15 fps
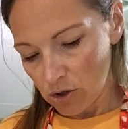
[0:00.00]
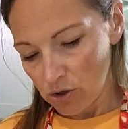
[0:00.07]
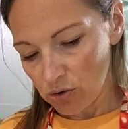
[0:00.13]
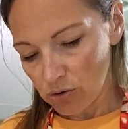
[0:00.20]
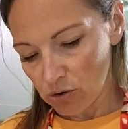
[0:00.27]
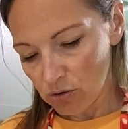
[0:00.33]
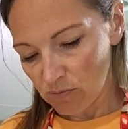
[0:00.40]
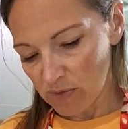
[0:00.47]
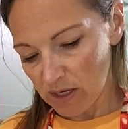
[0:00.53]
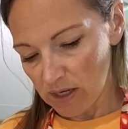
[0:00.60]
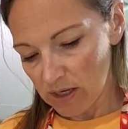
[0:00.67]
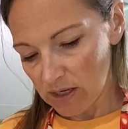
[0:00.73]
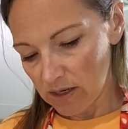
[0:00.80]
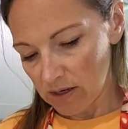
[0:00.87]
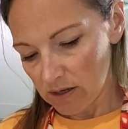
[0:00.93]
You know
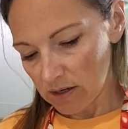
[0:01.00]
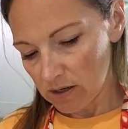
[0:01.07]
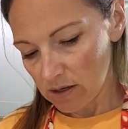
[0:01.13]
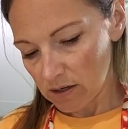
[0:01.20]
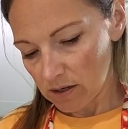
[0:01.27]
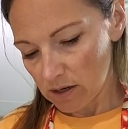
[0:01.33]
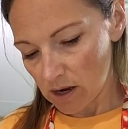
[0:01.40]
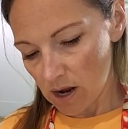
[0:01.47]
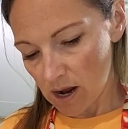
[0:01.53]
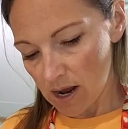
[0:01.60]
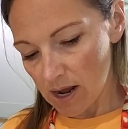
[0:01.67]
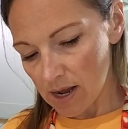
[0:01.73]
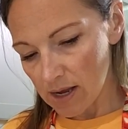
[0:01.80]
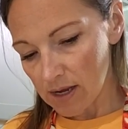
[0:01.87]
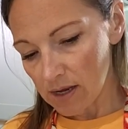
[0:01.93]
me,
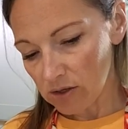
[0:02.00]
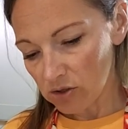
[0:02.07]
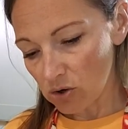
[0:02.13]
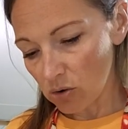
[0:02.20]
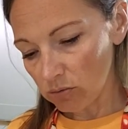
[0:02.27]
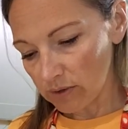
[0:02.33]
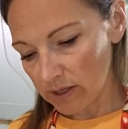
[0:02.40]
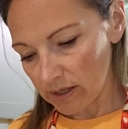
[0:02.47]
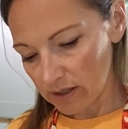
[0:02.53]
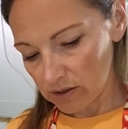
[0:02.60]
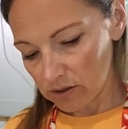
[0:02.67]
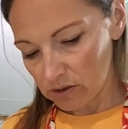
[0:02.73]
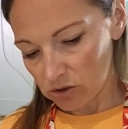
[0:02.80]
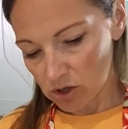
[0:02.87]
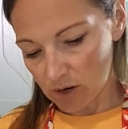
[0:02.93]
I don't like
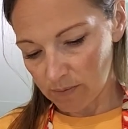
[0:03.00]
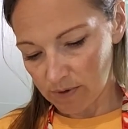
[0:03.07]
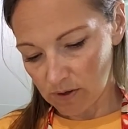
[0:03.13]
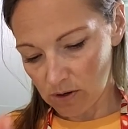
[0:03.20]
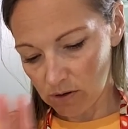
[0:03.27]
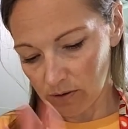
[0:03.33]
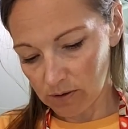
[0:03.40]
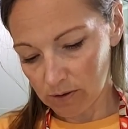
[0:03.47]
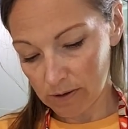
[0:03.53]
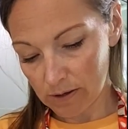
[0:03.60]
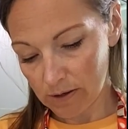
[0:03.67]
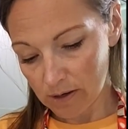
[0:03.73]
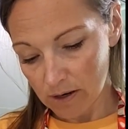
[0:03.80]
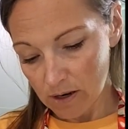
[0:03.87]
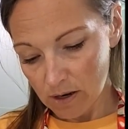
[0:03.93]
chopping garlic.
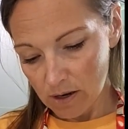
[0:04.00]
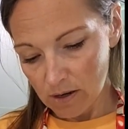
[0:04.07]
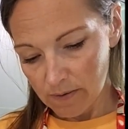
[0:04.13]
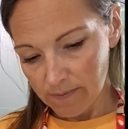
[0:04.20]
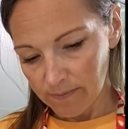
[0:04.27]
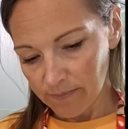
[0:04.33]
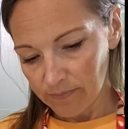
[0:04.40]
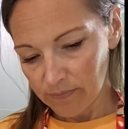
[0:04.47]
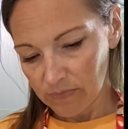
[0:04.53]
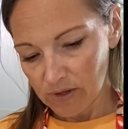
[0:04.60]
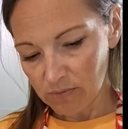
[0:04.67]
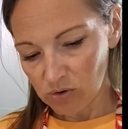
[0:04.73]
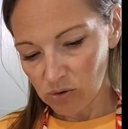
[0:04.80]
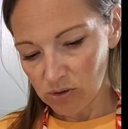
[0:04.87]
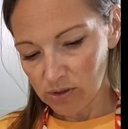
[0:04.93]

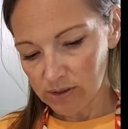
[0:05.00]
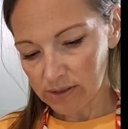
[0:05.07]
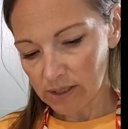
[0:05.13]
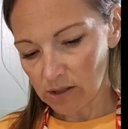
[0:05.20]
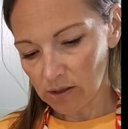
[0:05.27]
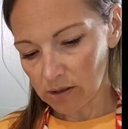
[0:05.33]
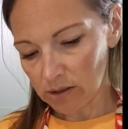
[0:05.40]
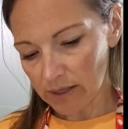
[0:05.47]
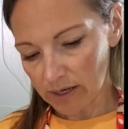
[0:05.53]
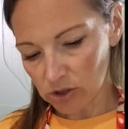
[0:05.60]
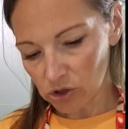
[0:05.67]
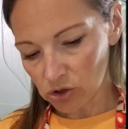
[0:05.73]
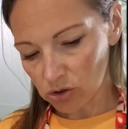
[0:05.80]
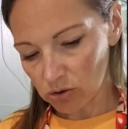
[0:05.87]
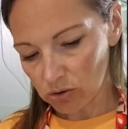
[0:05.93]
I'm doing this a little
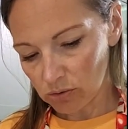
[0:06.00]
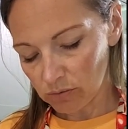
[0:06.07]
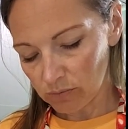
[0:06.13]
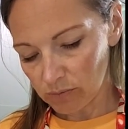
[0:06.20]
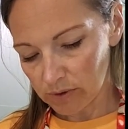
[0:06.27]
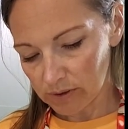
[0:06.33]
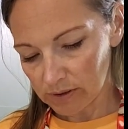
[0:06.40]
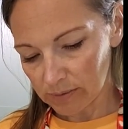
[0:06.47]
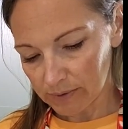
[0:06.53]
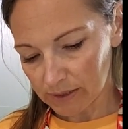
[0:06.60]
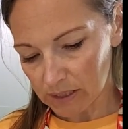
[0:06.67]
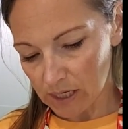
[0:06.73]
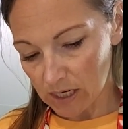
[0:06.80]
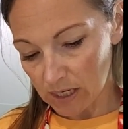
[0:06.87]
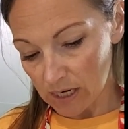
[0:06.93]
extra clove because it was
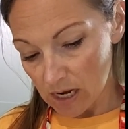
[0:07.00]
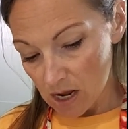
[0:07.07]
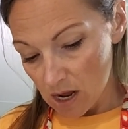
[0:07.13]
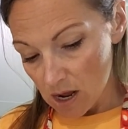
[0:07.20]
tiny.